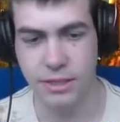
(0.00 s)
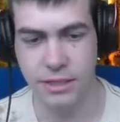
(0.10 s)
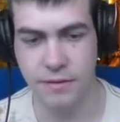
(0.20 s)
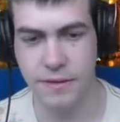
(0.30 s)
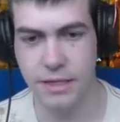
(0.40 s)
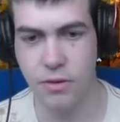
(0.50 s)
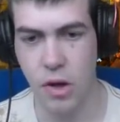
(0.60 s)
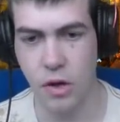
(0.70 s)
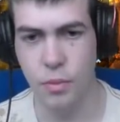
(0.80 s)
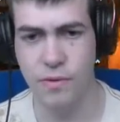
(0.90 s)
which is obviously
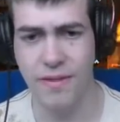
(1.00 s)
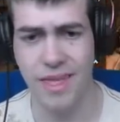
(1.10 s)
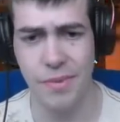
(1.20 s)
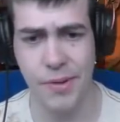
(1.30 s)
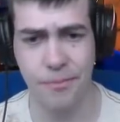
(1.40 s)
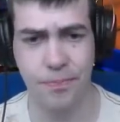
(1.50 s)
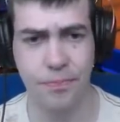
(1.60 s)
quite a good move on their part.